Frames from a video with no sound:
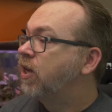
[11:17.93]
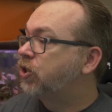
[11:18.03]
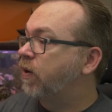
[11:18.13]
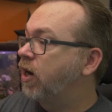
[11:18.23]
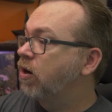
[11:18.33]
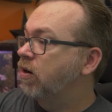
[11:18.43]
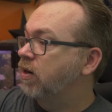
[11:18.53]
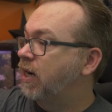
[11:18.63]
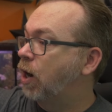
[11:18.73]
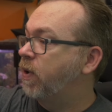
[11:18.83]
So here,
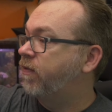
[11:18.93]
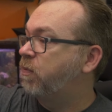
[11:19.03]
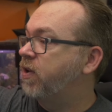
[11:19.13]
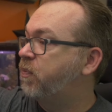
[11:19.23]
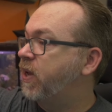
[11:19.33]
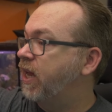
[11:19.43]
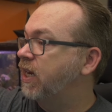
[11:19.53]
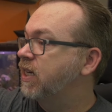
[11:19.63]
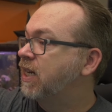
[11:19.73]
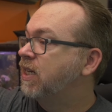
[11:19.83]
now we've we've
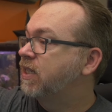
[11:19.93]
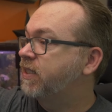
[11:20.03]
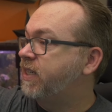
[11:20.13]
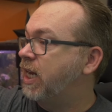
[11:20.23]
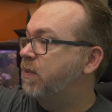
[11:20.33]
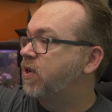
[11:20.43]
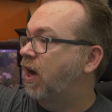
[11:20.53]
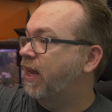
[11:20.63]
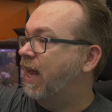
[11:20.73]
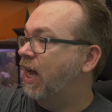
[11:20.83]
pinged
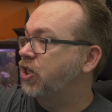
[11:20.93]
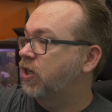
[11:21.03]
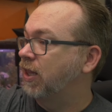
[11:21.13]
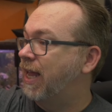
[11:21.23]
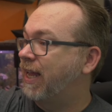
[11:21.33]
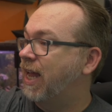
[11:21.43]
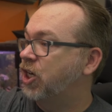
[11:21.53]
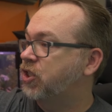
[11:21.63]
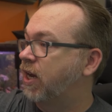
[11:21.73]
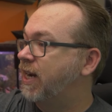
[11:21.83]

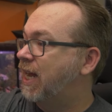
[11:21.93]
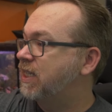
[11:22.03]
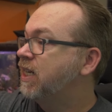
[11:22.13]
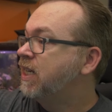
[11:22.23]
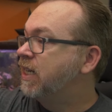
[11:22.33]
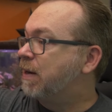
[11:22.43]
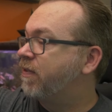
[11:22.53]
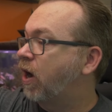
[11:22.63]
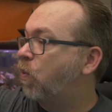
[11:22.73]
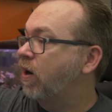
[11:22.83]
steam.cache.lancache.net, and
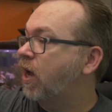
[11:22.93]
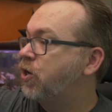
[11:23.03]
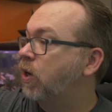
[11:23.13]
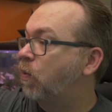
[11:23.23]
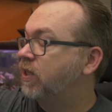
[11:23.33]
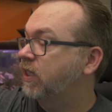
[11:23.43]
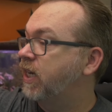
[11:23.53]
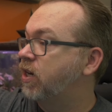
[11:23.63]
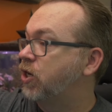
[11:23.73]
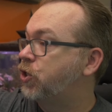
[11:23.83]
we've got
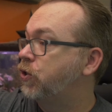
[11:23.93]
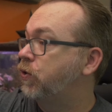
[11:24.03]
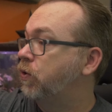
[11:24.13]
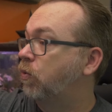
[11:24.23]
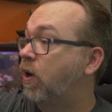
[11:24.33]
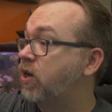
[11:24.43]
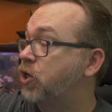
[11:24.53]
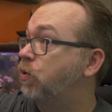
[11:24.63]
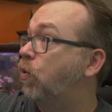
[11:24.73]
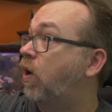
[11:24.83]

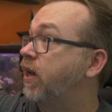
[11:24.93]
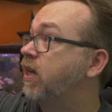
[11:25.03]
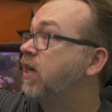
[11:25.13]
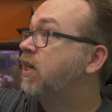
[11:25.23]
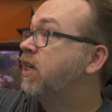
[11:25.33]
192.168.2,